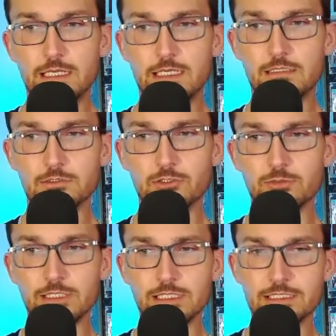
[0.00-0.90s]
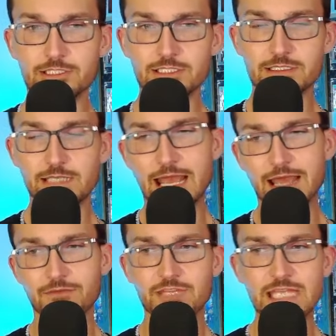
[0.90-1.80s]
Hell, normally you just
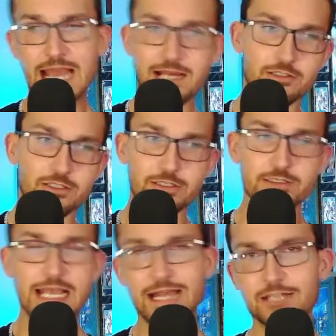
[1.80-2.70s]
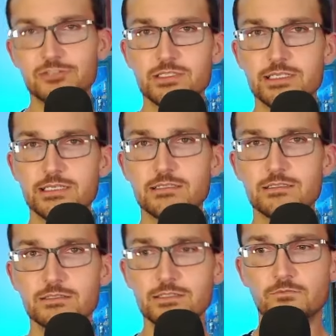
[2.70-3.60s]
have the actors,
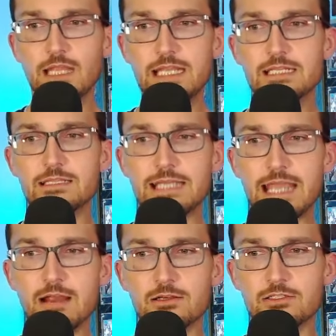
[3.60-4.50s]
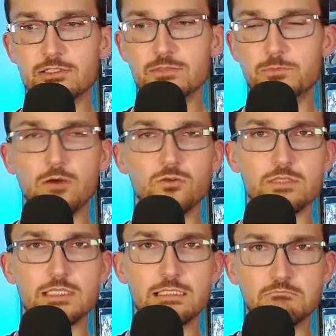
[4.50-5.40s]
actresses, or any of the characters
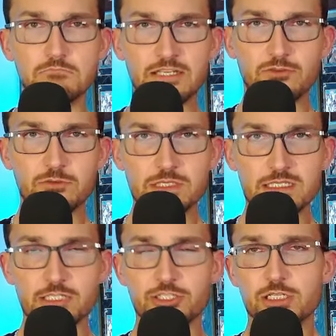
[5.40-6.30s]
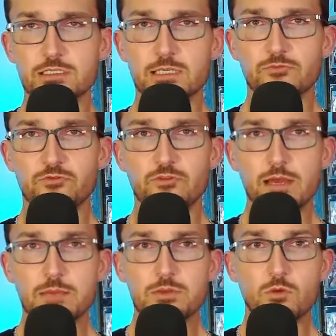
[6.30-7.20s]
posed in different positions. Some of them
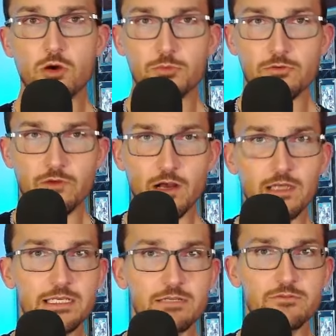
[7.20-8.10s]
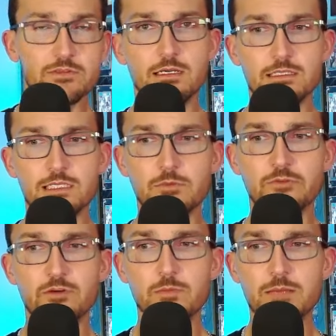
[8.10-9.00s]
might be more provocative. Some of
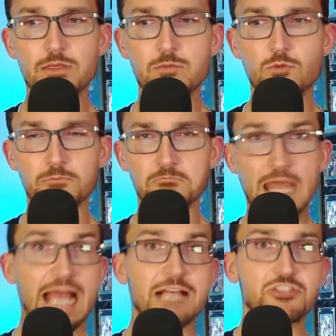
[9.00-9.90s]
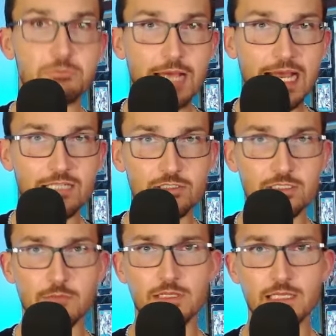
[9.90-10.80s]
them might be more action-packed or
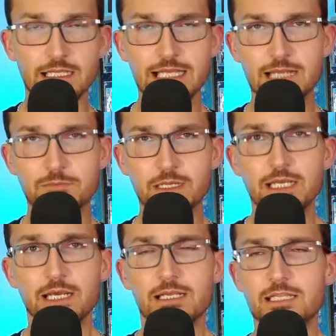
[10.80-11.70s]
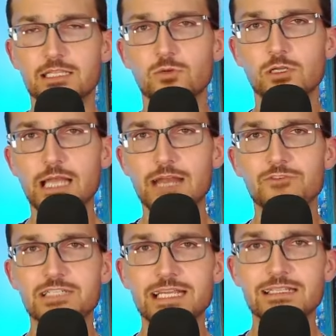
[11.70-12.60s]
something like that, but nothing will ever
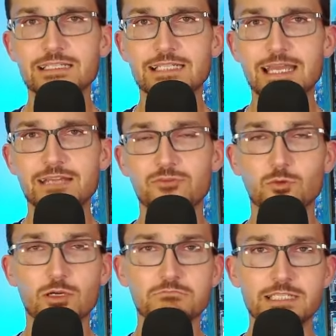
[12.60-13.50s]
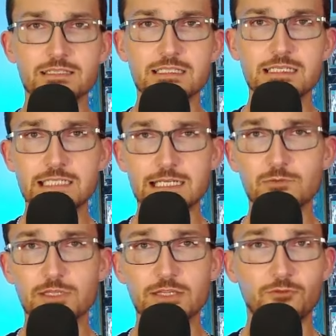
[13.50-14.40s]
take the cake from what Disney did
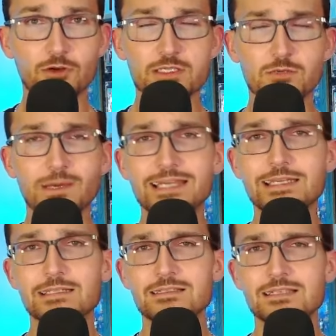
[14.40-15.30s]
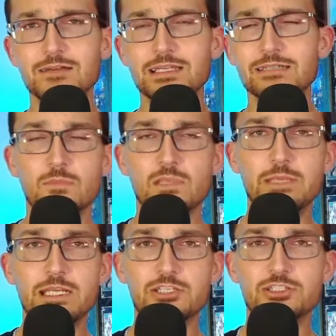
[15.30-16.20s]
with The Force Awakens, how they
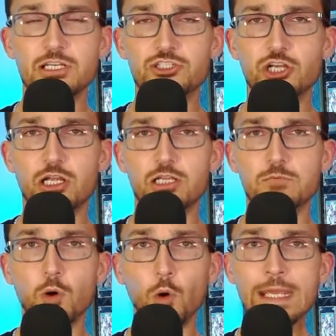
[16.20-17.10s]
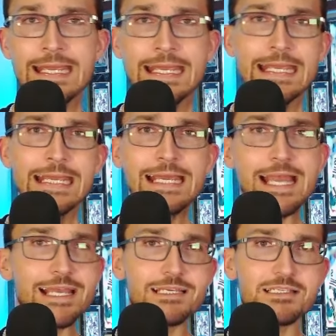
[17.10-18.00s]
diminished John
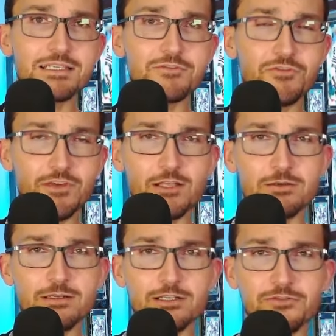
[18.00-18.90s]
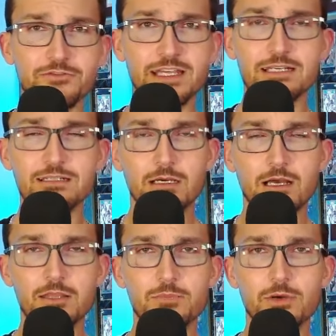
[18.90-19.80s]
Boyega's Finn
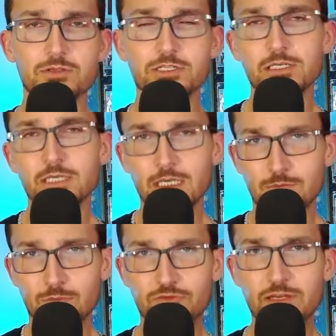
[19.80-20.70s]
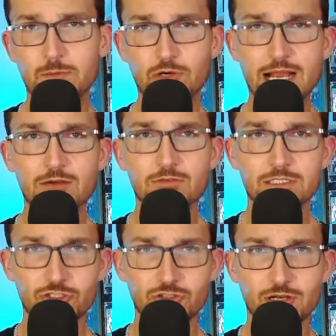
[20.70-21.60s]
on the poster, moved him around,
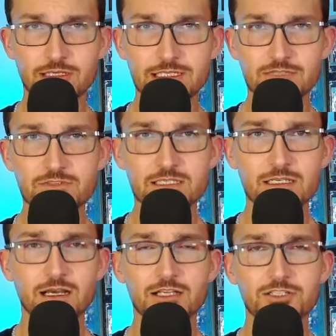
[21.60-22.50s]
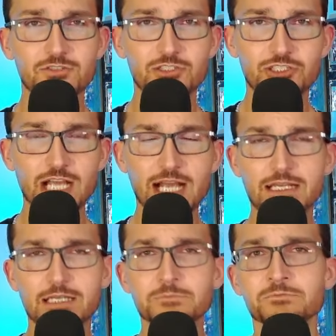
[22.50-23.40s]
shrunk his visage for
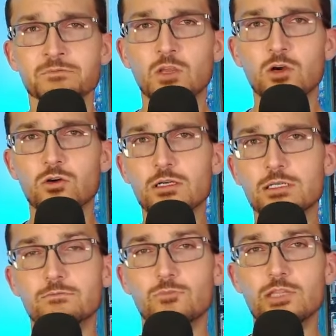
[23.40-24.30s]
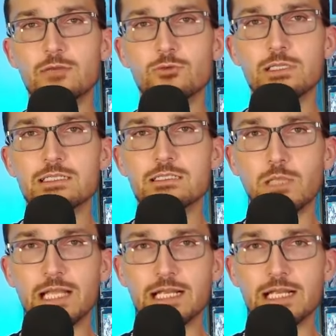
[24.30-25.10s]
China, or when they released Black